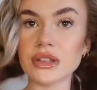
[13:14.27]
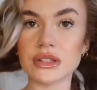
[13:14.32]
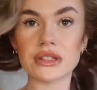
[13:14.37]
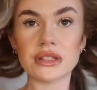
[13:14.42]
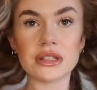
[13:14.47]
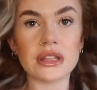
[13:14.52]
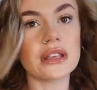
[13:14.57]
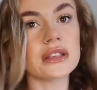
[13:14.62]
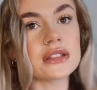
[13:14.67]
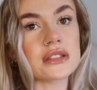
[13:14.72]

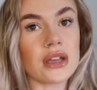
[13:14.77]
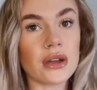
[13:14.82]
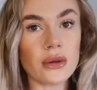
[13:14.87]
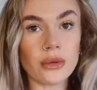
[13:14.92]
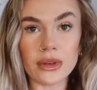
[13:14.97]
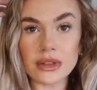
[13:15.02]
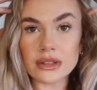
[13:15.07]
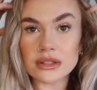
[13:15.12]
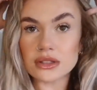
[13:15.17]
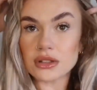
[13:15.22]
See,
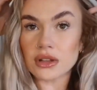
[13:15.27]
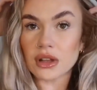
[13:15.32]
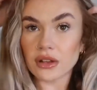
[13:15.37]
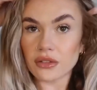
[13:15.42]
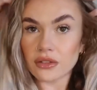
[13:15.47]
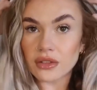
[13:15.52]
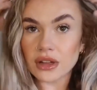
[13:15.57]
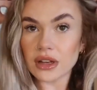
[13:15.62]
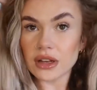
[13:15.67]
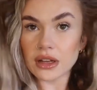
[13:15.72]
so it's not
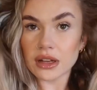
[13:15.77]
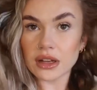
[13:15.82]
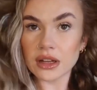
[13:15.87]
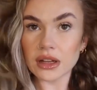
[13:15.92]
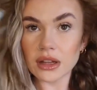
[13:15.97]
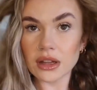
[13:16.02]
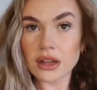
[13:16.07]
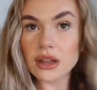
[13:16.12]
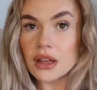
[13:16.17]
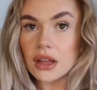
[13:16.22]
even
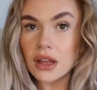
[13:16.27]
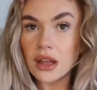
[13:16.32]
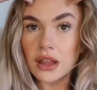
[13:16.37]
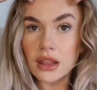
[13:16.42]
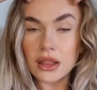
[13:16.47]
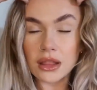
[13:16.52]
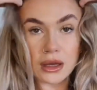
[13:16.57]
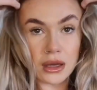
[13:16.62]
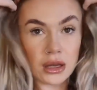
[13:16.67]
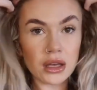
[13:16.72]

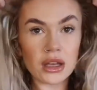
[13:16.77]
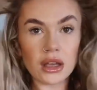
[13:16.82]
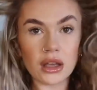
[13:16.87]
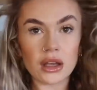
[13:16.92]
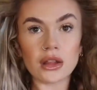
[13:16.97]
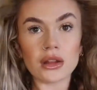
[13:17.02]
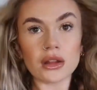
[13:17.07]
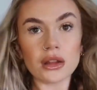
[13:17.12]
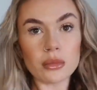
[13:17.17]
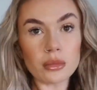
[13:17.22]
that
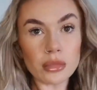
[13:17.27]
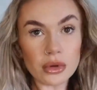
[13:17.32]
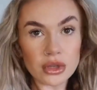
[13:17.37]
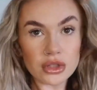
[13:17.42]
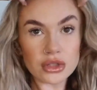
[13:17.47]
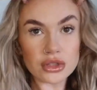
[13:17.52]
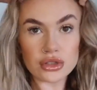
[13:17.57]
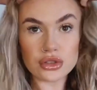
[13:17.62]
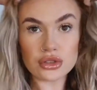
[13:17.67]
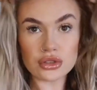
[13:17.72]
curly, but
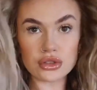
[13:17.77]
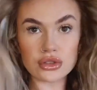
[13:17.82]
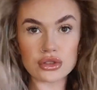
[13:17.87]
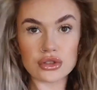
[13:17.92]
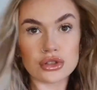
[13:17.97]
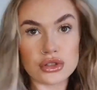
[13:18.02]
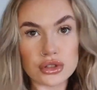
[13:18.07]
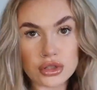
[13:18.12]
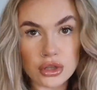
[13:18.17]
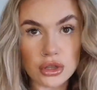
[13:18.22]
it's
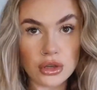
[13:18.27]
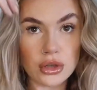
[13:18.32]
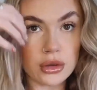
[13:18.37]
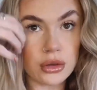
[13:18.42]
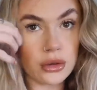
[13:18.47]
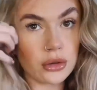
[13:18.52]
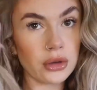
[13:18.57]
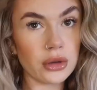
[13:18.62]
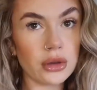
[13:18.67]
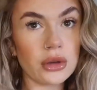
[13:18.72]
just
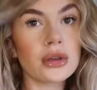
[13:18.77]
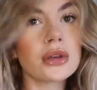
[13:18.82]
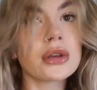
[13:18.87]
too,